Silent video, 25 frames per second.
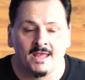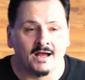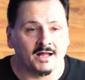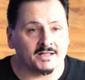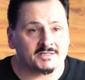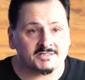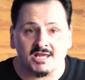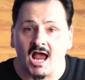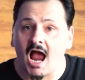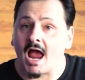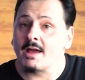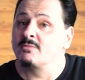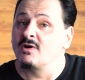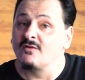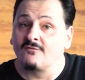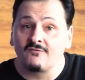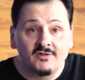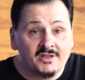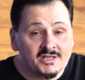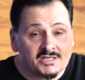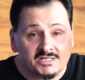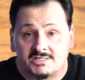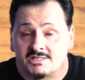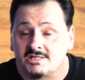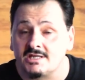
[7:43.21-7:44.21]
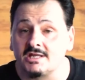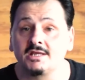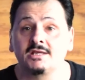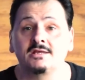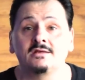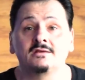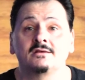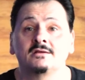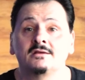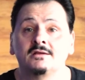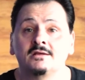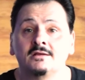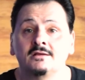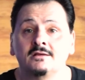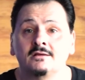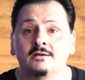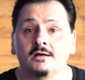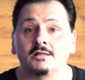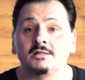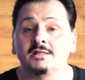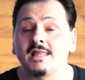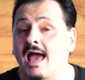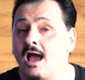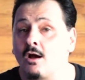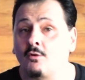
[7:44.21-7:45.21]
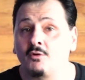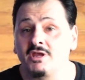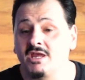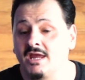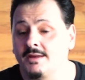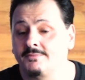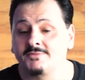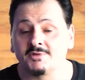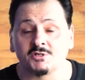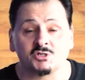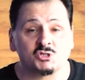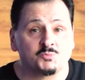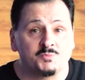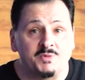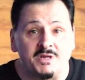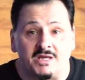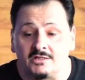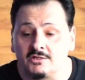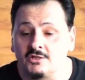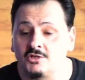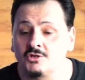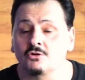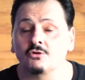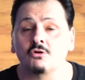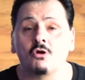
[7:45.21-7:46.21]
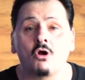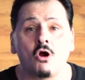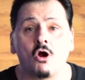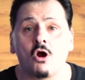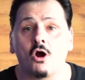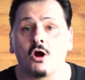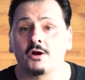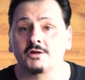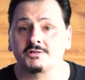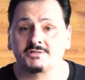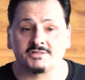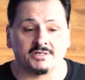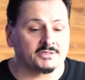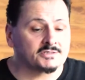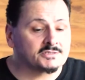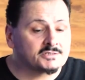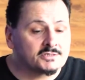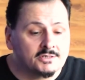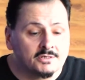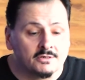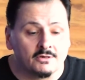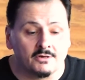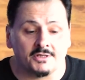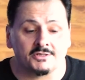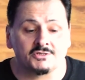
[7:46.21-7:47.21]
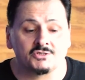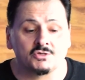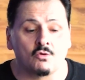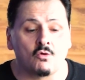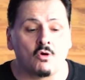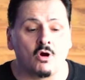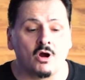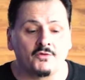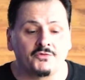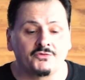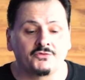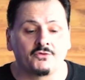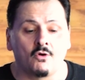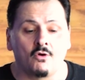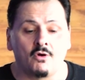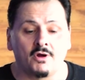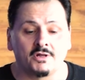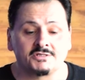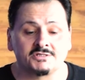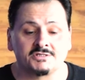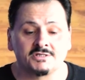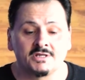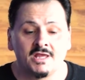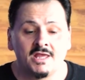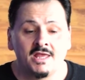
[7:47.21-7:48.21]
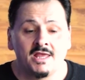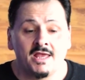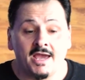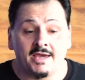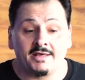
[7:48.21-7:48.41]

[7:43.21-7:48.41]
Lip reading: A time of listening, allowing Him to speak to your hearts and to our thoughts.